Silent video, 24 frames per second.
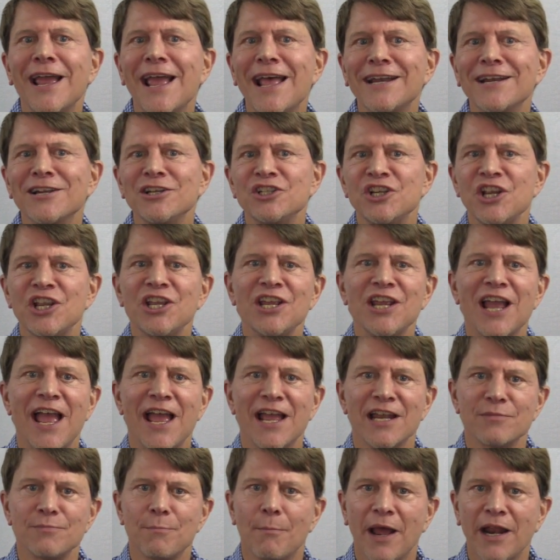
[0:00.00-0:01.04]
energy
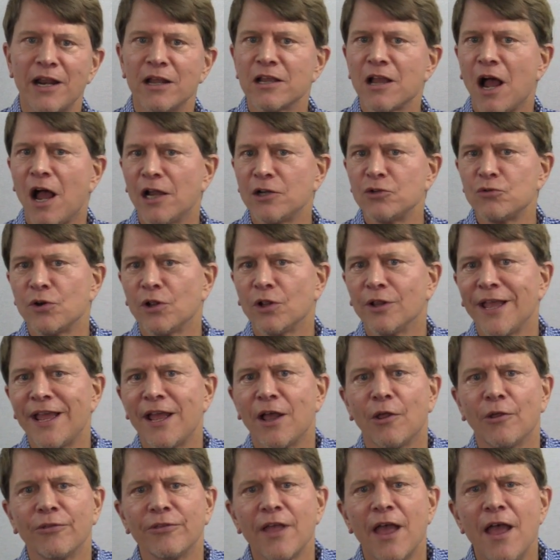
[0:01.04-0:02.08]
and mitochondrial
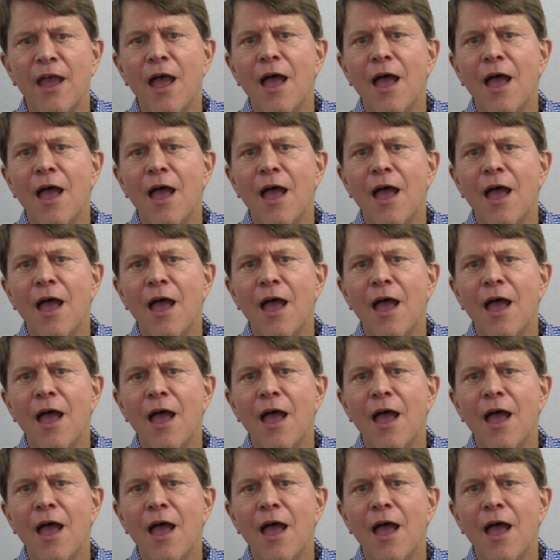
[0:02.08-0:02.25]
health.